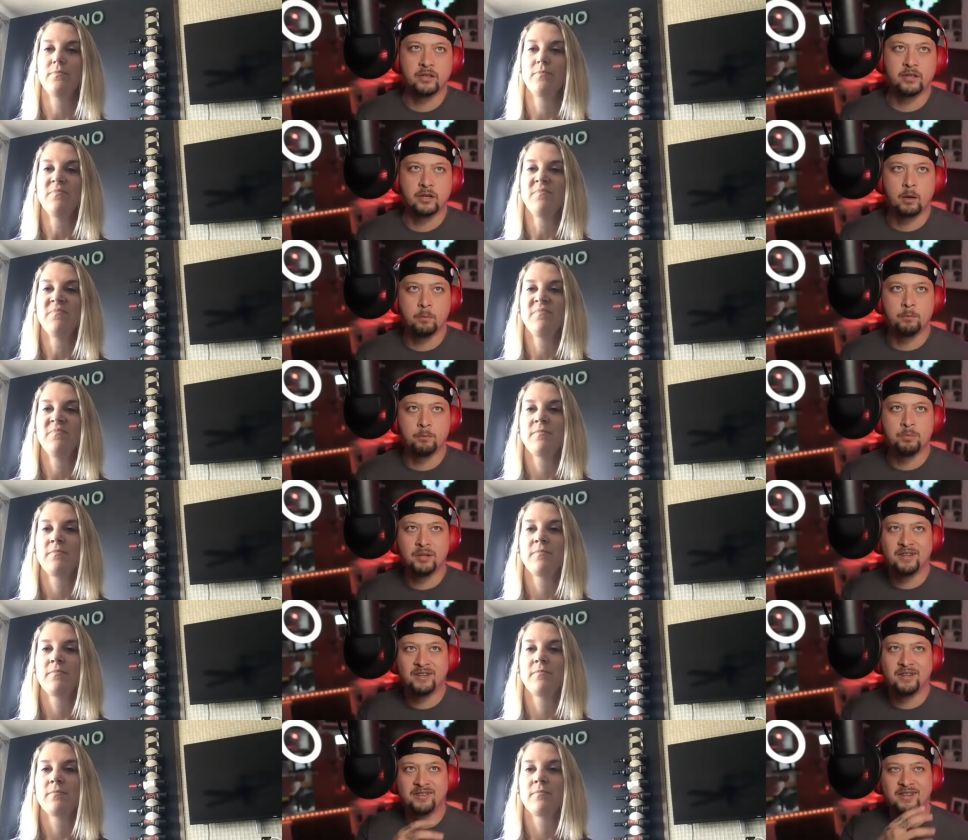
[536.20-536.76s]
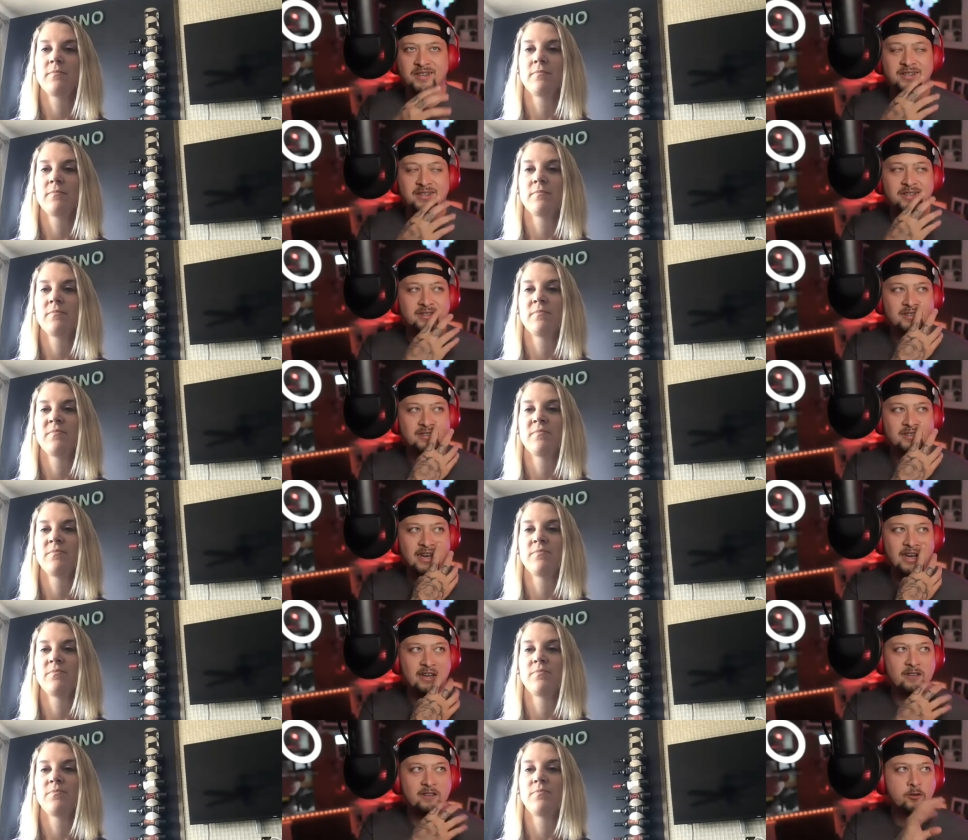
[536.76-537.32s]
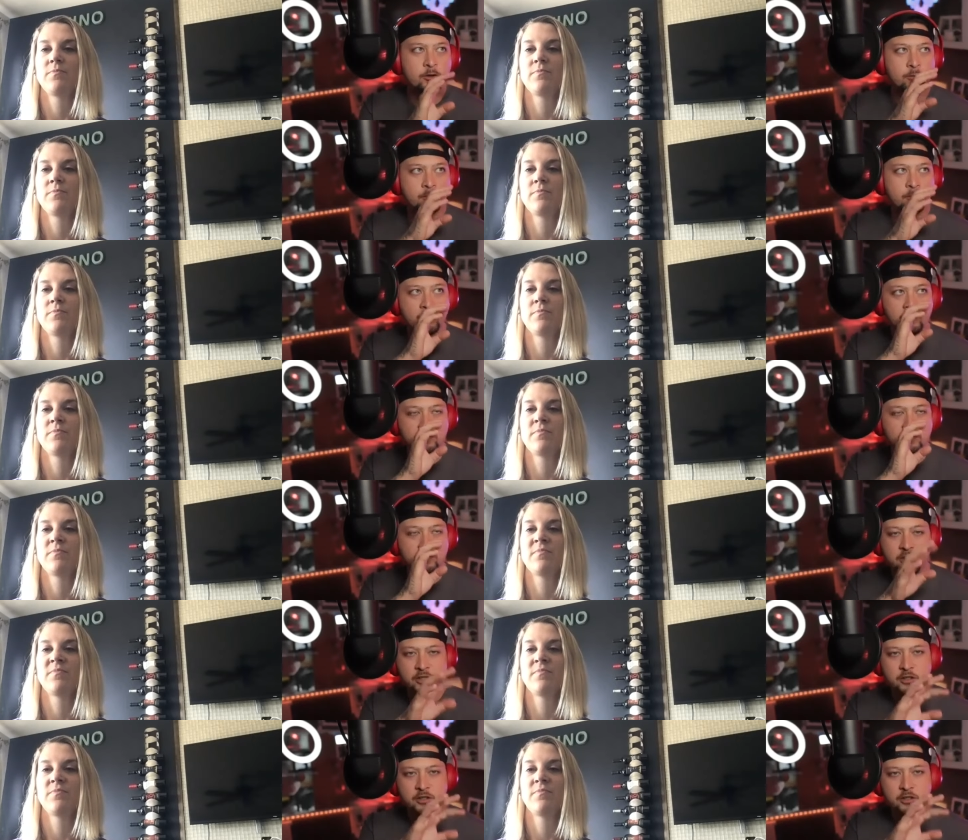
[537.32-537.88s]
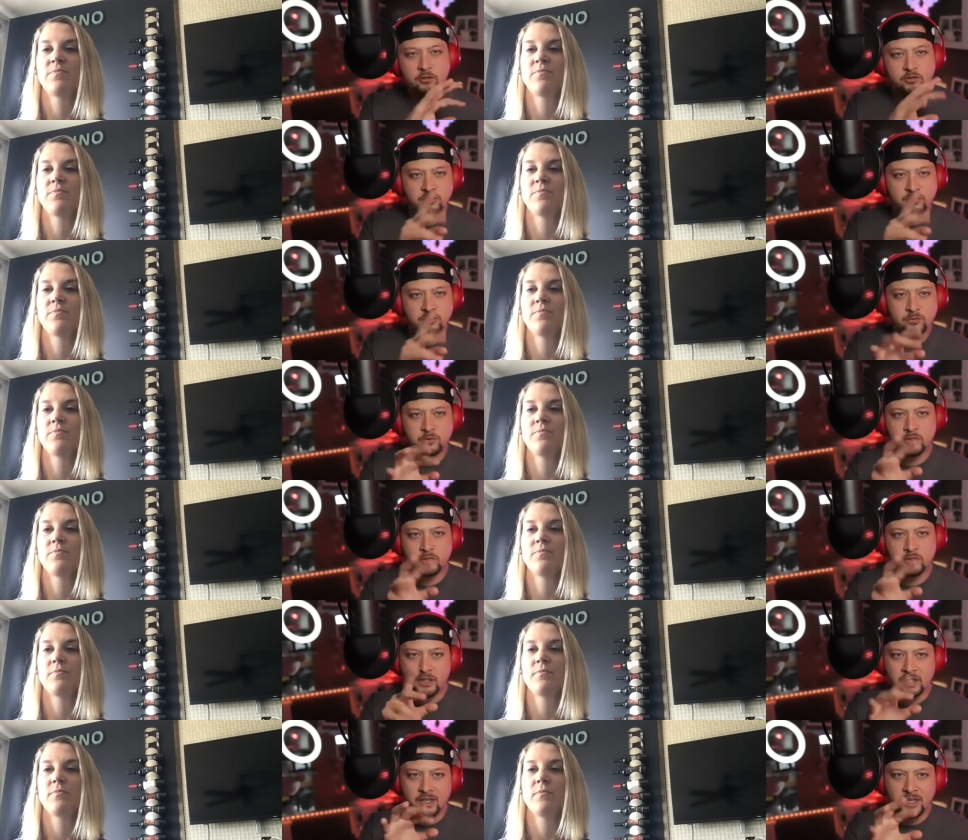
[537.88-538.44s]
Speaker 1: a blessing in disguise almost, you know, just really
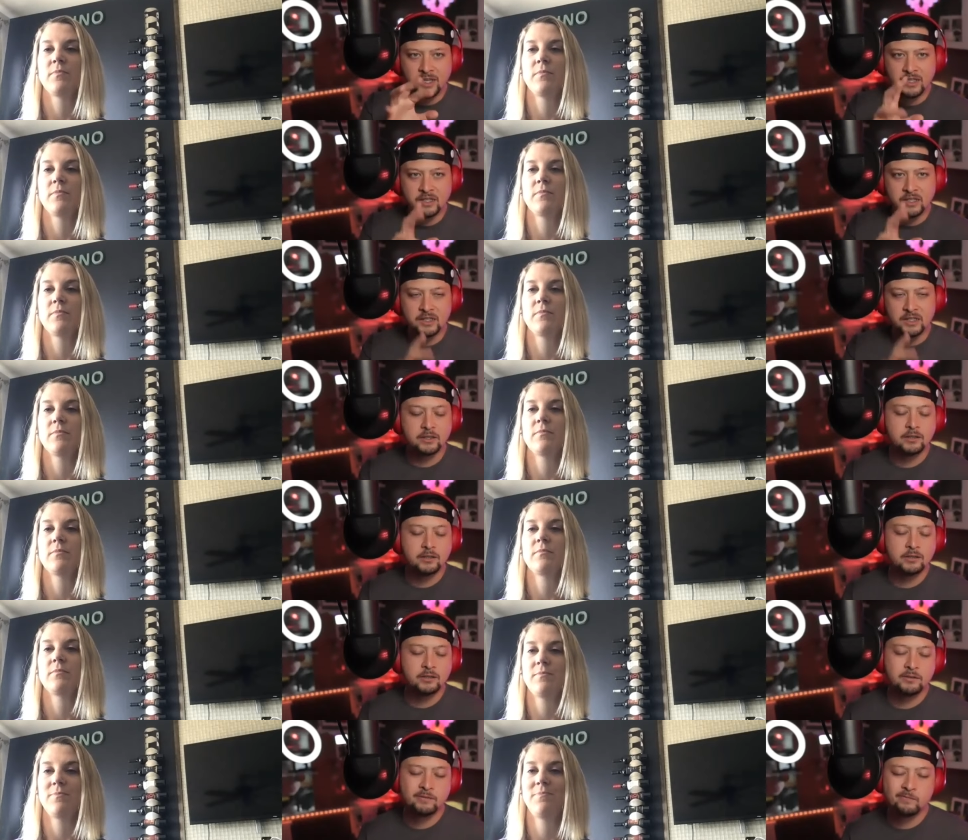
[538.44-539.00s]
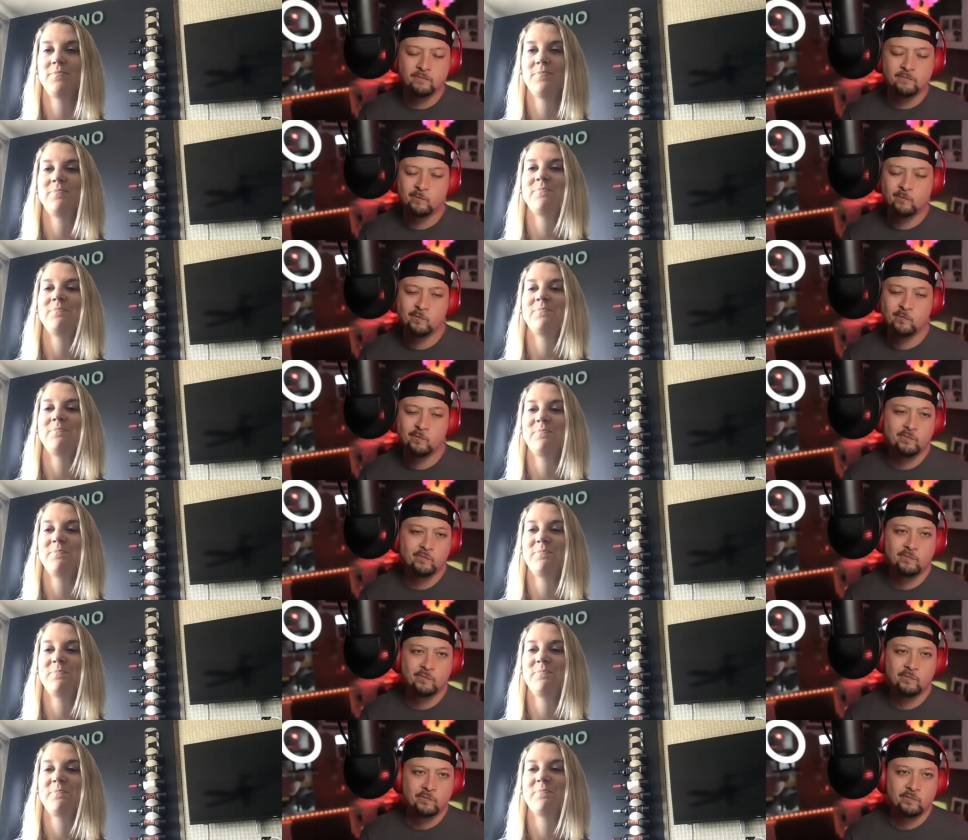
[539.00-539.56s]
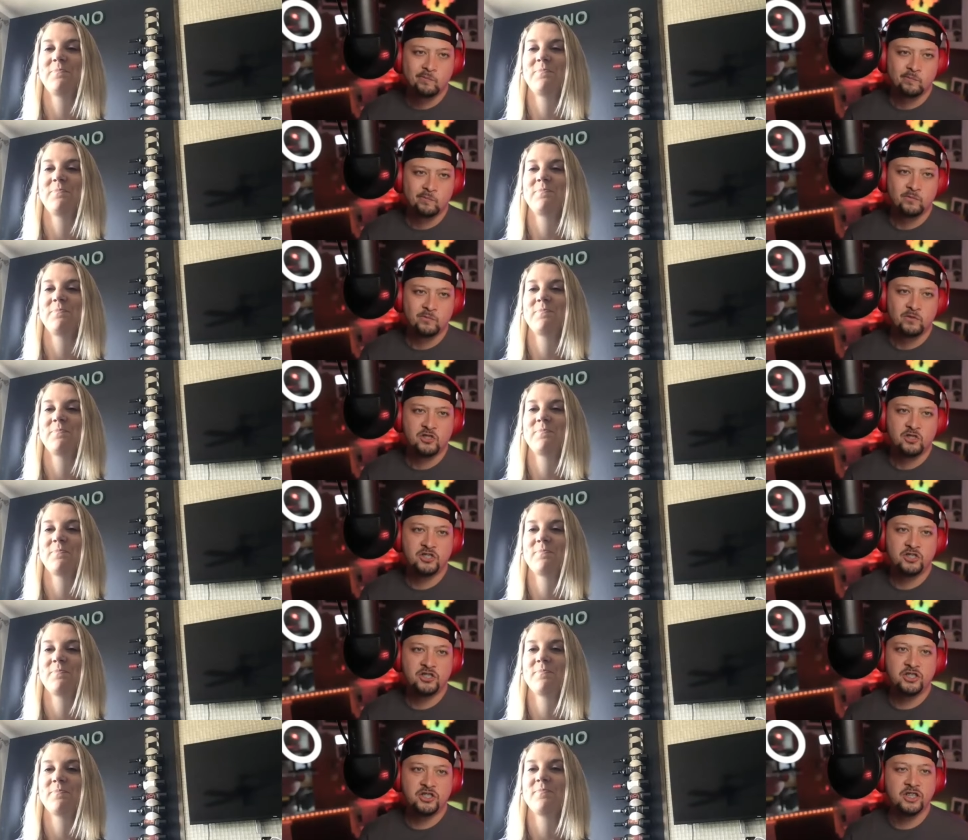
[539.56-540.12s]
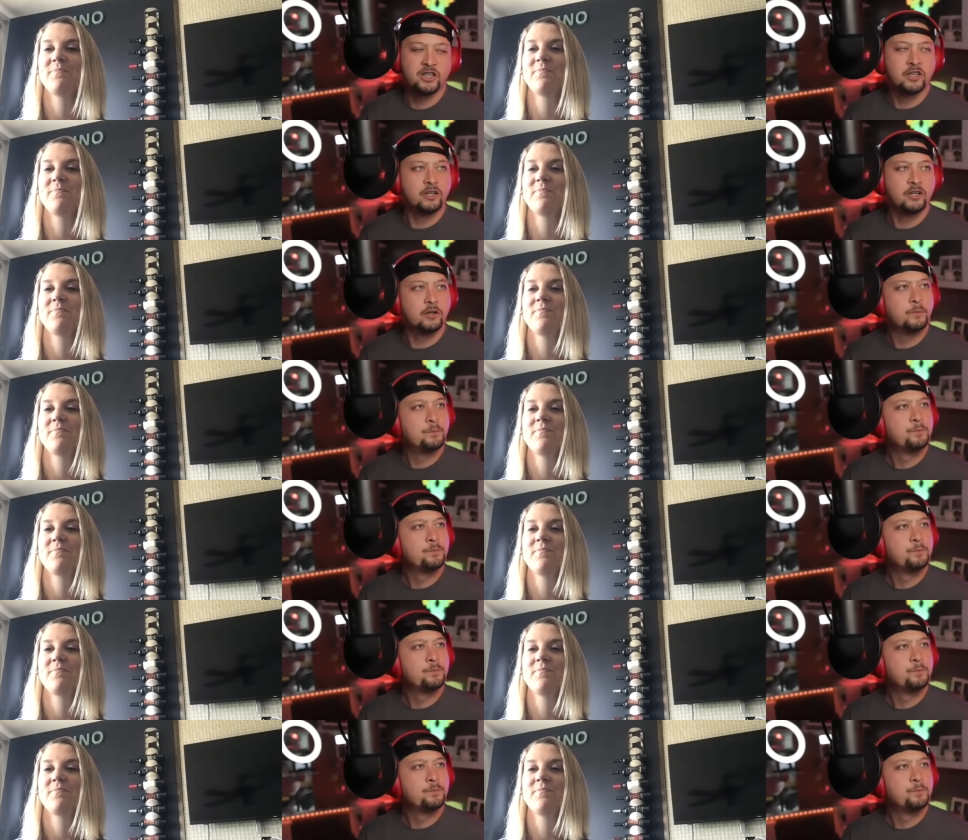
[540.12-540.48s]
kind of mm-hmm. chill.